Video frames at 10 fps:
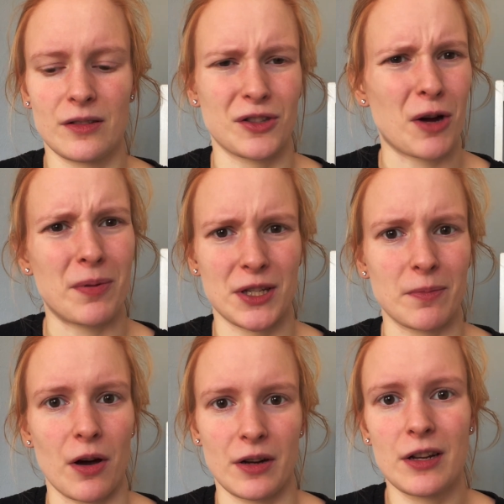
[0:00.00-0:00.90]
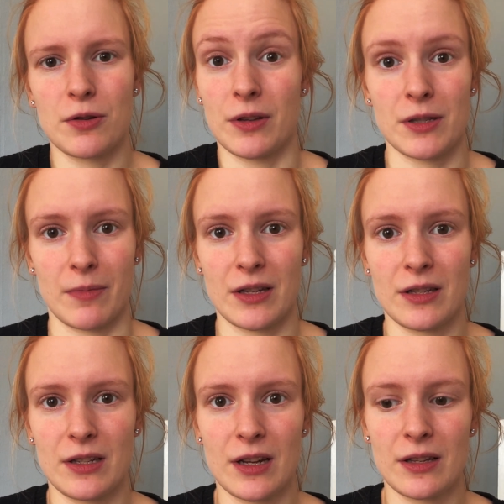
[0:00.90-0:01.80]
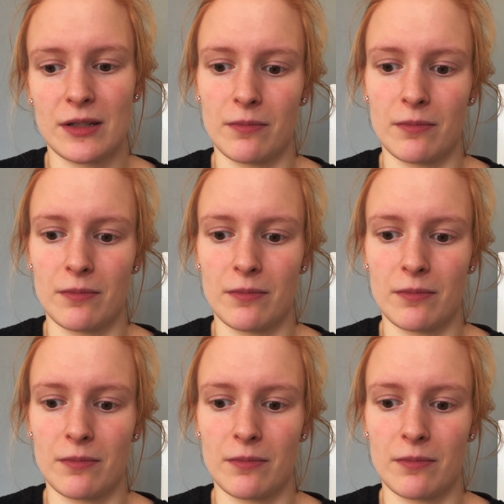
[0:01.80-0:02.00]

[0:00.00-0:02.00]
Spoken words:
stopped responding to his messages,